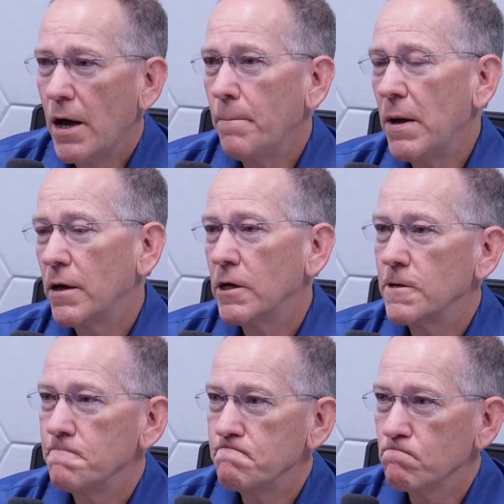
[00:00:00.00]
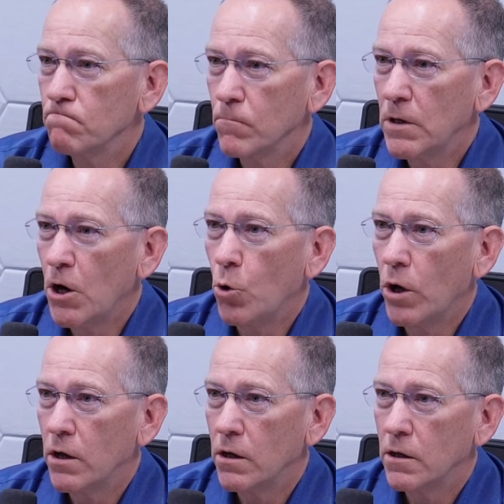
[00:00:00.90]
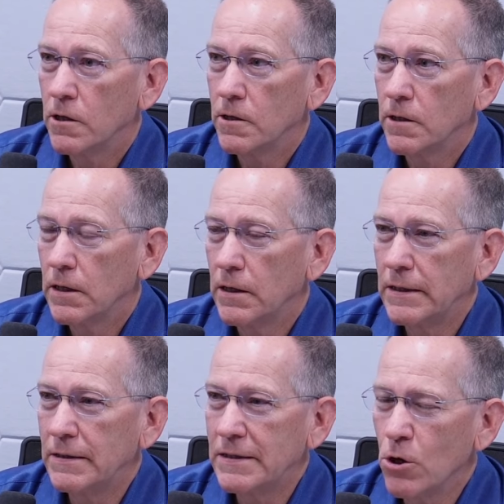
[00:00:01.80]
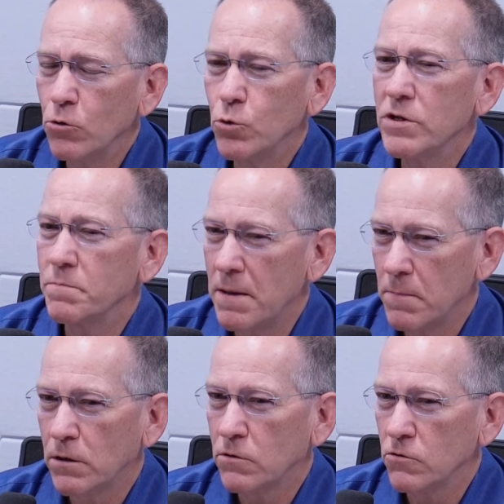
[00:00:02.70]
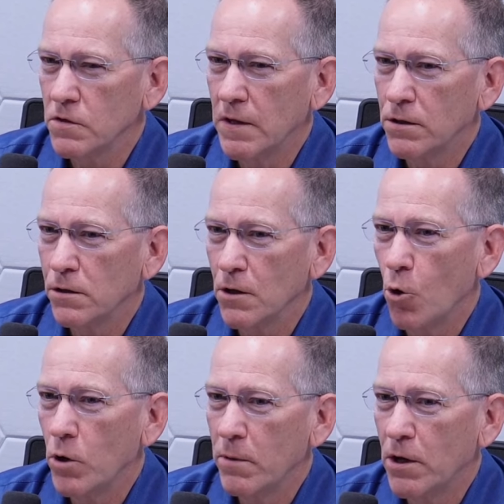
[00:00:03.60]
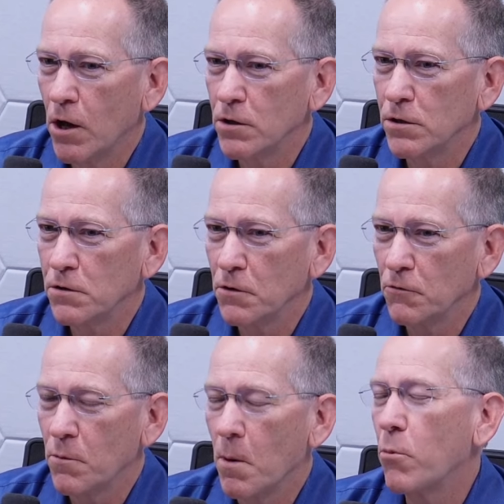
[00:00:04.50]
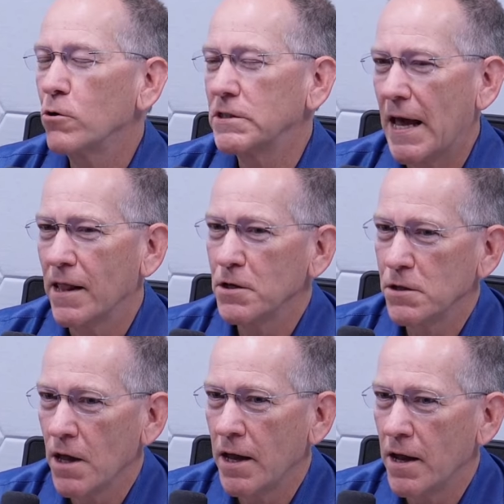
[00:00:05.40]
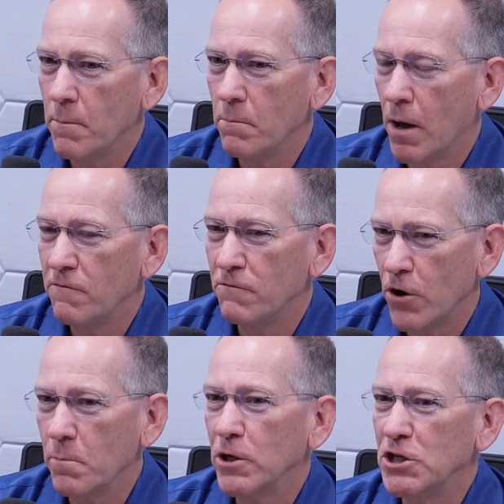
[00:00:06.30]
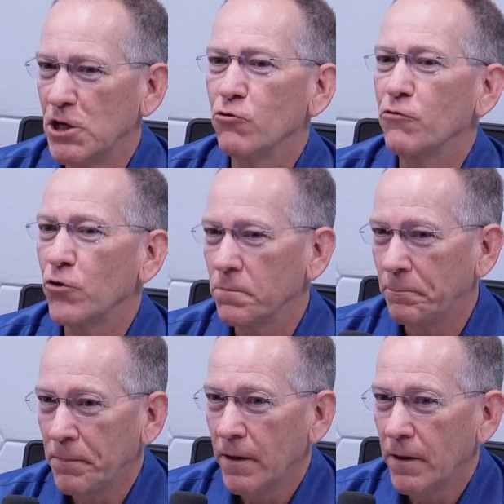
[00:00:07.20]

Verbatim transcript: Um, you know, don't do as many mixers, and that's only because from a personality side, I'm I'm very much an introvert,